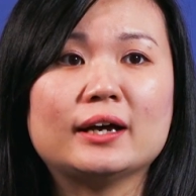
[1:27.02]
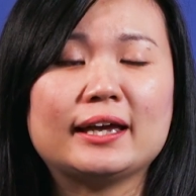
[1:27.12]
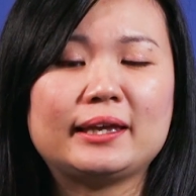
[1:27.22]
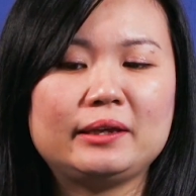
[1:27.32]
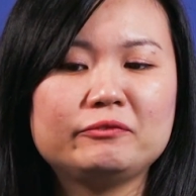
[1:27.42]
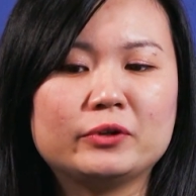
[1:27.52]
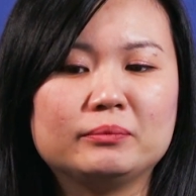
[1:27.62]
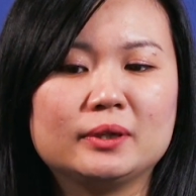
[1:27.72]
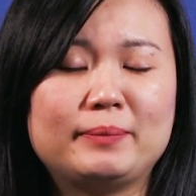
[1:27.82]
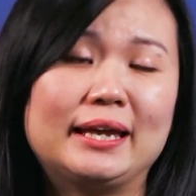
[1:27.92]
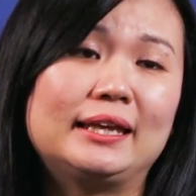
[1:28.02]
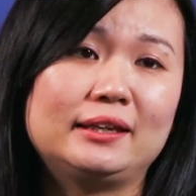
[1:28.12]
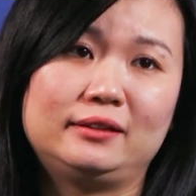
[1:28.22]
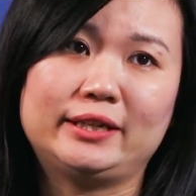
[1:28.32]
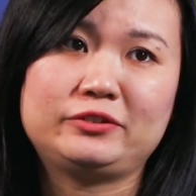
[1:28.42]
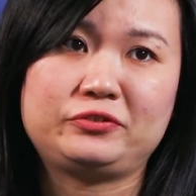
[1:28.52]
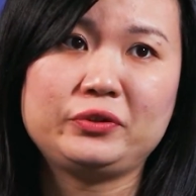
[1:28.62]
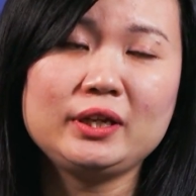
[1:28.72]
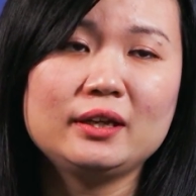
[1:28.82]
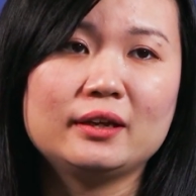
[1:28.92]
I came from the banking
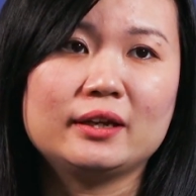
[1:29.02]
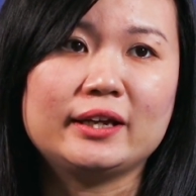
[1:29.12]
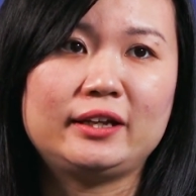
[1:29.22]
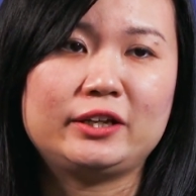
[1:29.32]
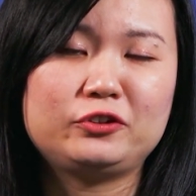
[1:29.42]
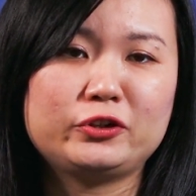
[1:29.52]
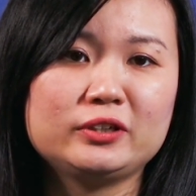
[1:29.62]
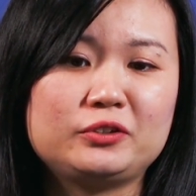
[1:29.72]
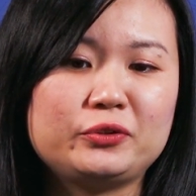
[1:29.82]
industry, and I joined the